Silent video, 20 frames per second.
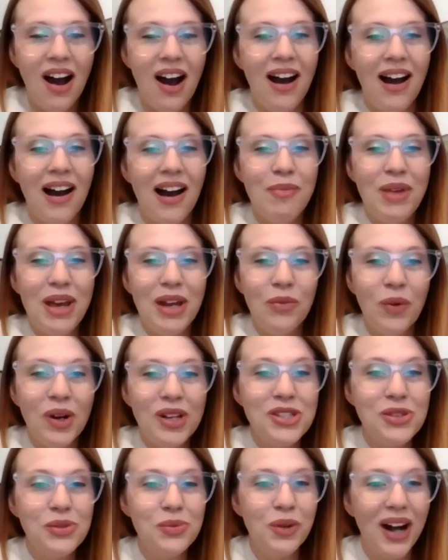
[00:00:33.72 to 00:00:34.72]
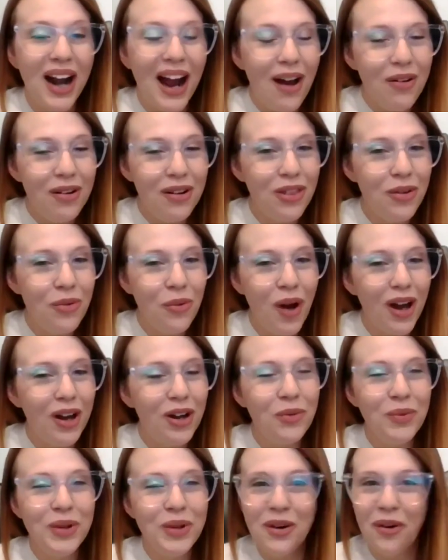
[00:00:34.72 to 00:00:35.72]
And once we're out of the
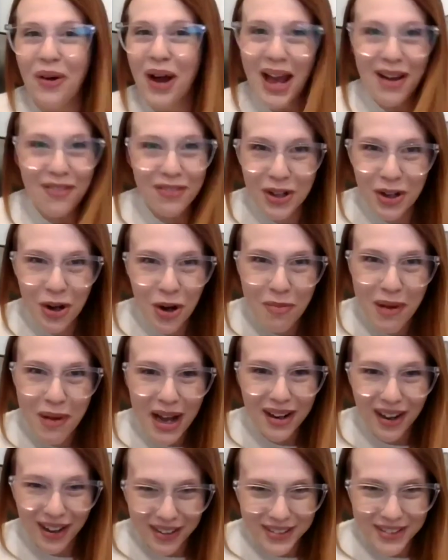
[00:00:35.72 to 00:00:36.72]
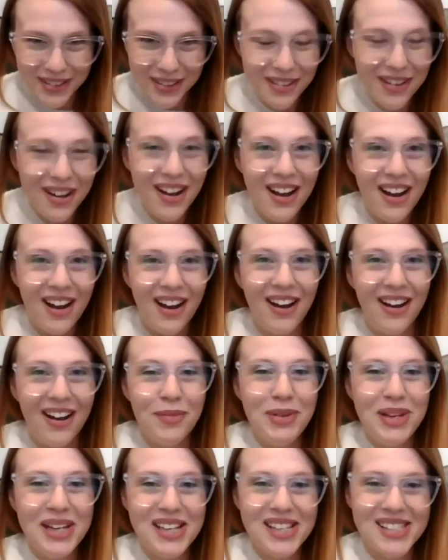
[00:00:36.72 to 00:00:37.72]
water, we don't ever go back under
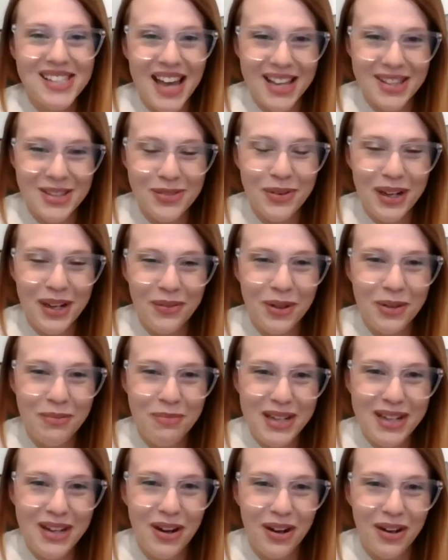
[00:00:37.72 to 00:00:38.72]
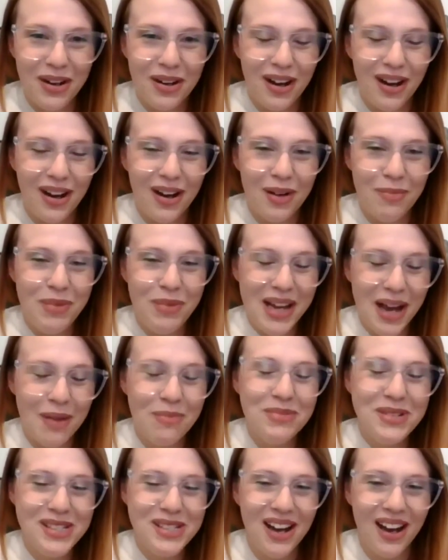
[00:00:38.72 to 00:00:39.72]
because that's when it would
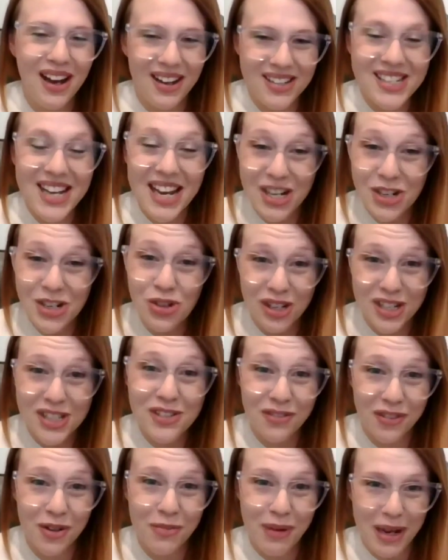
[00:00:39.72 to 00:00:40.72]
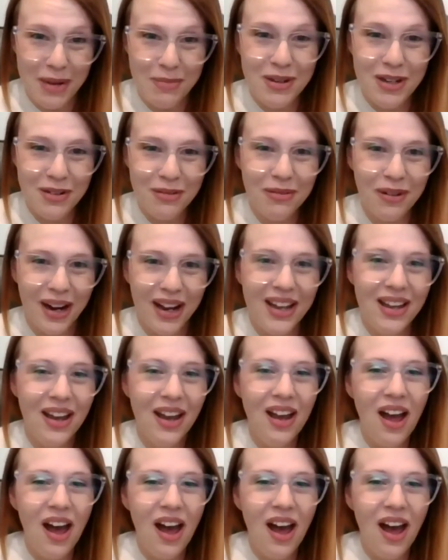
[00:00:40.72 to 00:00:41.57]
become dangerous for baby, right?